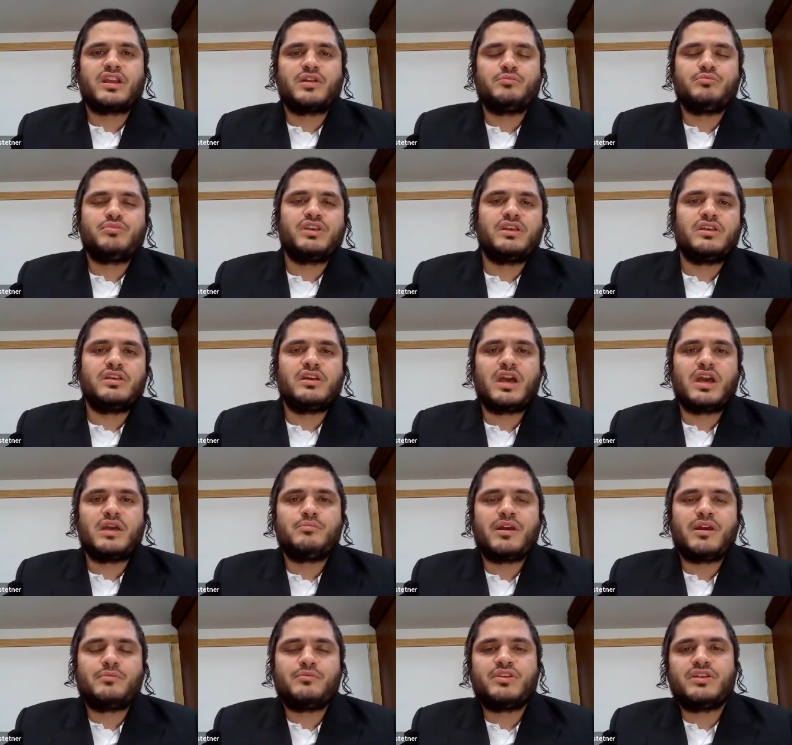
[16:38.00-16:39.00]
there can be
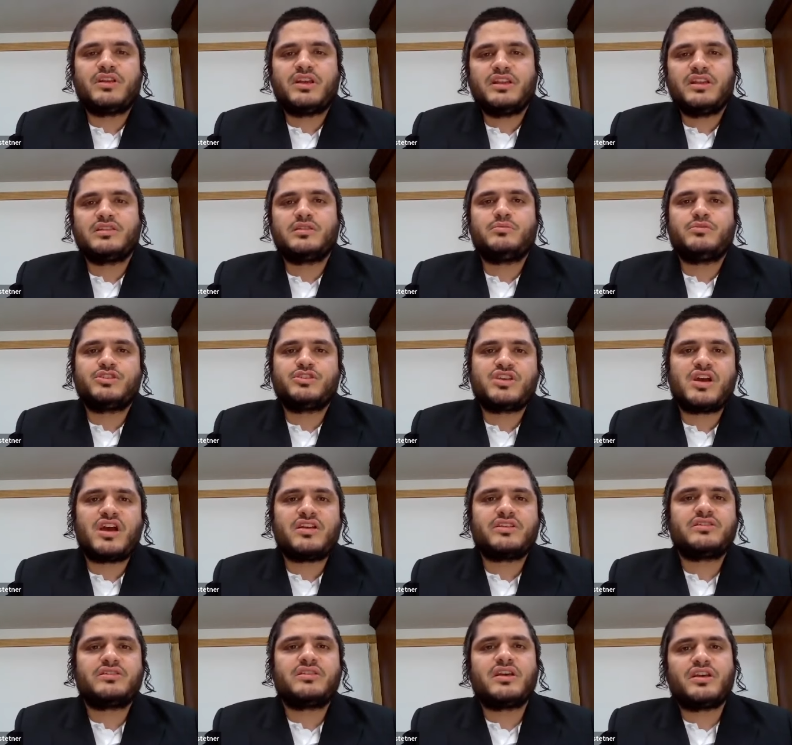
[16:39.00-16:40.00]
a member in the
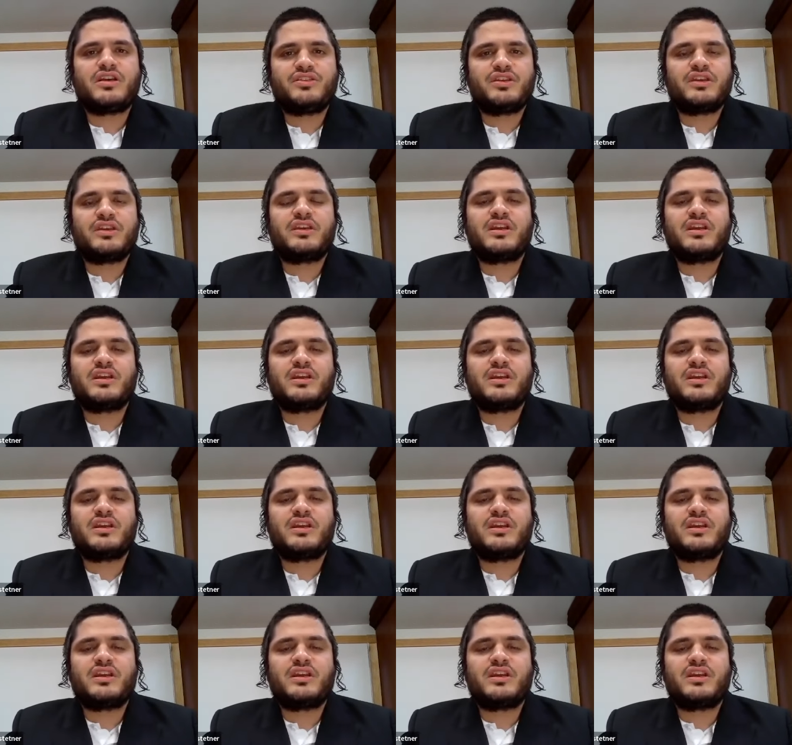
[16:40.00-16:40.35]
majority.